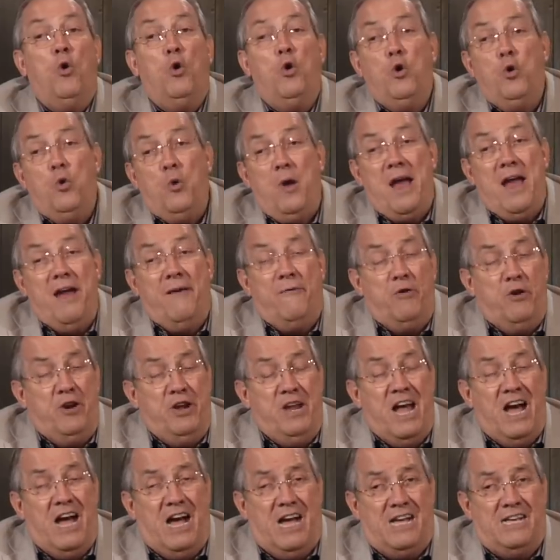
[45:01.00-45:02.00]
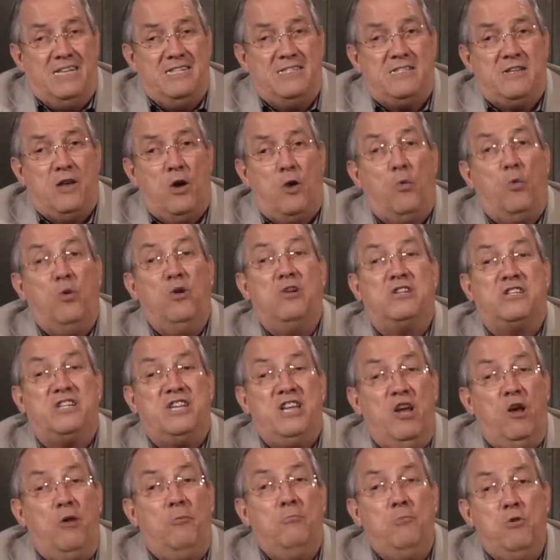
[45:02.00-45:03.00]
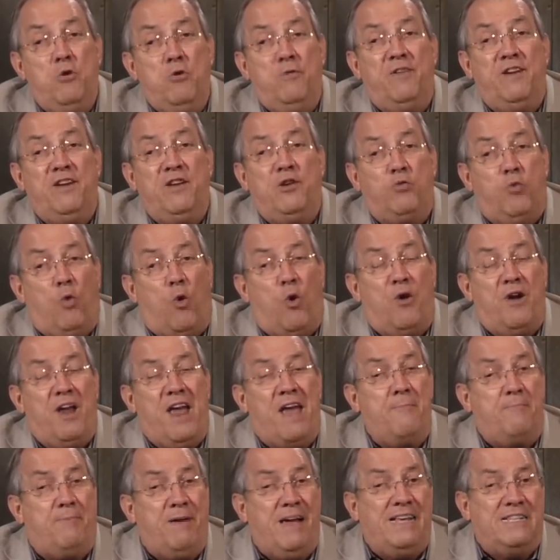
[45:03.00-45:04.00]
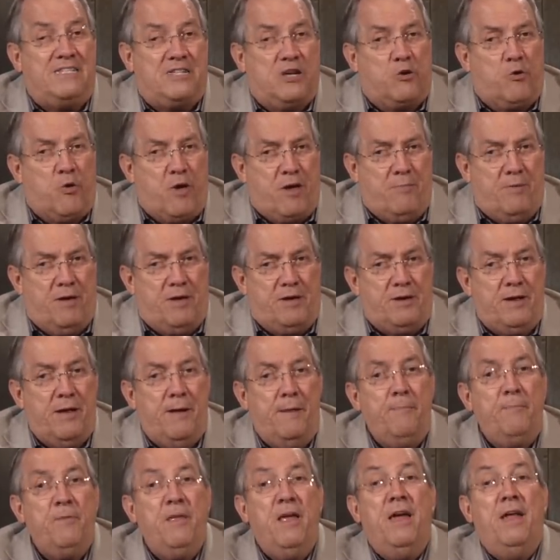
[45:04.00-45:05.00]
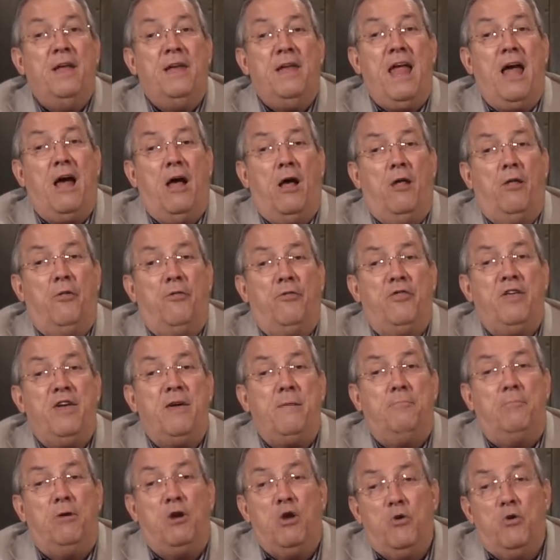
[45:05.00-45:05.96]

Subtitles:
whoever does, we're still moving toward a peace agreement. Now, the